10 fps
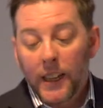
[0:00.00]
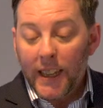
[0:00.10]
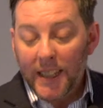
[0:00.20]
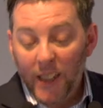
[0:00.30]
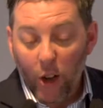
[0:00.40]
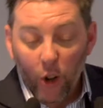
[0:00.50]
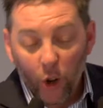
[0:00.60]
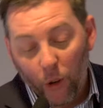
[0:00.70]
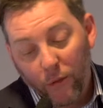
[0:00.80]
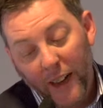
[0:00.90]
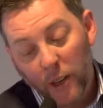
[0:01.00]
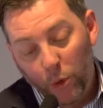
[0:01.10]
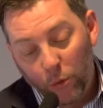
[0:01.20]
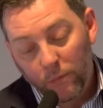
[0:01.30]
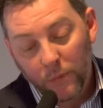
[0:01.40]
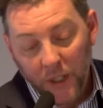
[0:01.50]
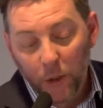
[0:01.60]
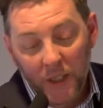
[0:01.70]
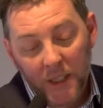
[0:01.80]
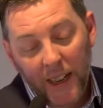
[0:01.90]
is no longer available, still
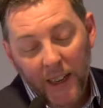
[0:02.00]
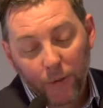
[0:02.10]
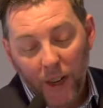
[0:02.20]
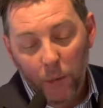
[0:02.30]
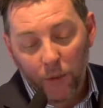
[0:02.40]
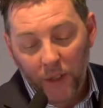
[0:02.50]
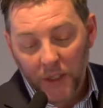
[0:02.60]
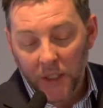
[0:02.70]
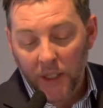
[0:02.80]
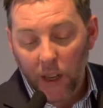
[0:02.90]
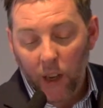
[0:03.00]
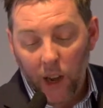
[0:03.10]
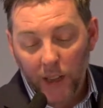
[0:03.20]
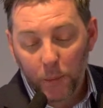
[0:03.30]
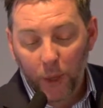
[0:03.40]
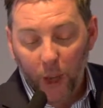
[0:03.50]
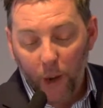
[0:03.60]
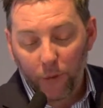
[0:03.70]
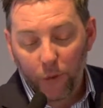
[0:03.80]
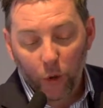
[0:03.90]
going to stay available for existing clients, but
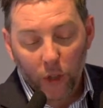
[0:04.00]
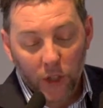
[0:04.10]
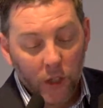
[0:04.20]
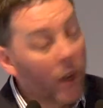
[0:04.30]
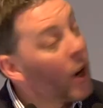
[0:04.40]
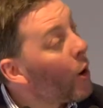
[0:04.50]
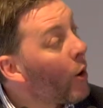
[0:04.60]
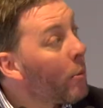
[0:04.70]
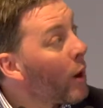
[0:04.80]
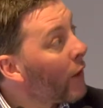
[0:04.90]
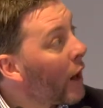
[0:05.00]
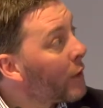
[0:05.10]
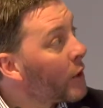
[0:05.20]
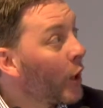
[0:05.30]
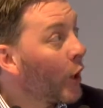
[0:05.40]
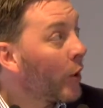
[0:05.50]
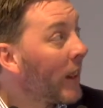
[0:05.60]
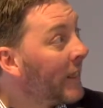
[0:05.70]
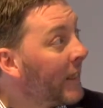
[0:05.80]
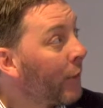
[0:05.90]
going forward, we're moving over to
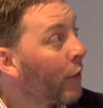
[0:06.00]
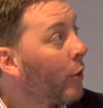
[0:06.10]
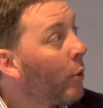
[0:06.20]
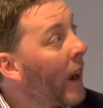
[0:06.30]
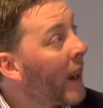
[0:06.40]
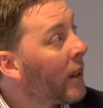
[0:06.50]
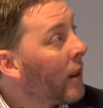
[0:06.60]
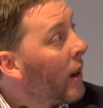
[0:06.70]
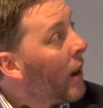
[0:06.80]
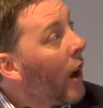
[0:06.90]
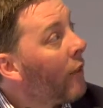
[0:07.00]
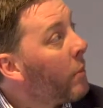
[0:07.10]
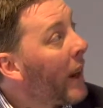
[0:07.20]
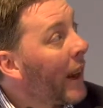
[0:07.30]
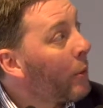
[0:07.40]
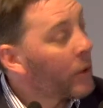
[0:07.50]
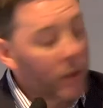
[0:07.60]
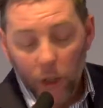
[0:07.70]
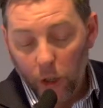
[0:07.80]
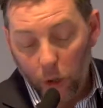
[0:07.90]
a different way of being able
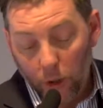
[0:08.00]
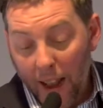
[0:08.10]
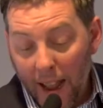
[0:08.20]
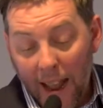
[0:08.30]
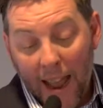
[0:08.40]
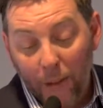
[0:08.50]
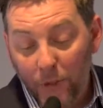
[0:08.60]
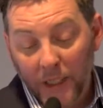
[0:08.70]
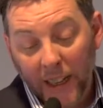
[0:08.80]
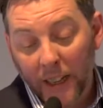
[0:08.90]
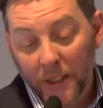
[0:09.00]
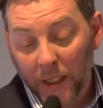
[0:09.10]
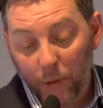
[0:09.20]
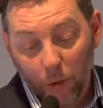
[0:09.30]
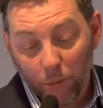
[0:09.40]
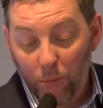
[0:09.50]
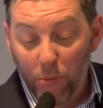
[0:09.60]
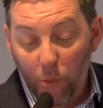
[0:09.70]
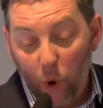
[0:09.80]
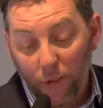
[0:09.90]
to have the data to give you
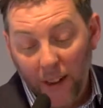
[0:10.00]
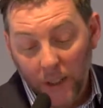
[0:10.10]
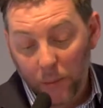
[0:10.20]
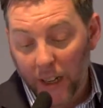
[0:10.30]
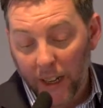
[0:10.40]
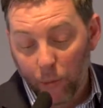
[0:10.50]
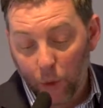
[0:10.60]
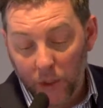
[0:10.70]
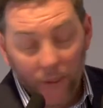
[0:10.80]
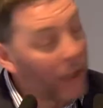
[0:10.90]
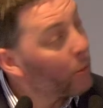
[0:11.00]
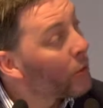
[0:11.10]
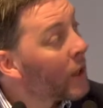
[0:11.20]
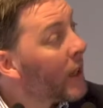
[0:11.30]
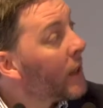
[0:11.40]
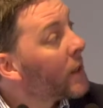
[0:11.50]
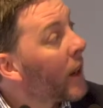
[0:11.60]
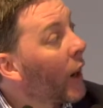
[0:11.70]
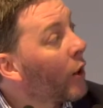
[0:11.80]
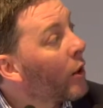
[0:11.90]
more flexibility in what's available.
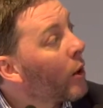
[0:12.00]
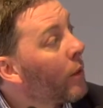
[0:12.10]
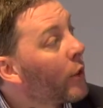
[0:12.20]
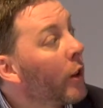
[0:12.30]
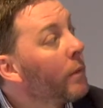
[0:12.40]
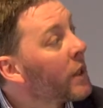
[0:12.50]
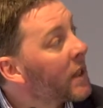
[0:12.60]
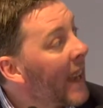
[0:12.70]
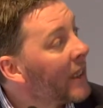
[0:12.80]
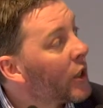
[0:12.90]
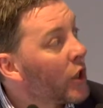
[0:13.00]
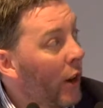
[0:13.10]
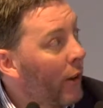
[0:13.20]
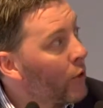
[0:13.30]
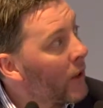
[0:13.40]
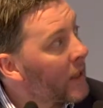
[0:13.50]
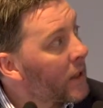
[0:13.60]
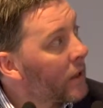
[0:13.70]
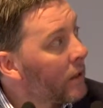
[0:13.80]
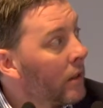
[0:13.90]
So we've got the standard
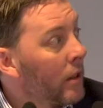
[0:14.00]
GeoAddress,